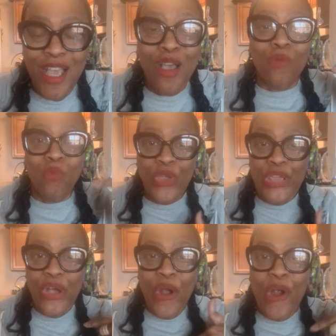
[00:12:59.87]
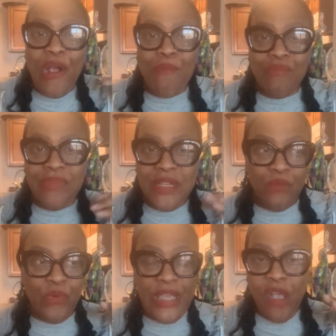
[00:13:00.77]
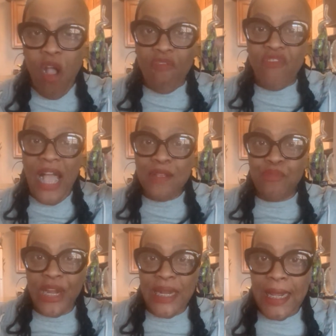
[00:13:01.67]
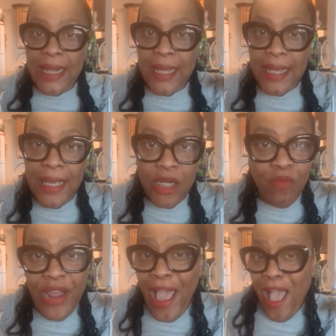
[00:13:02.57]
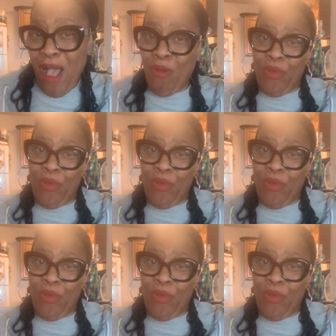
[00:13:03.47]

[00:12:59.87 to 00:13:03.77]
We are vibrating. No matter how we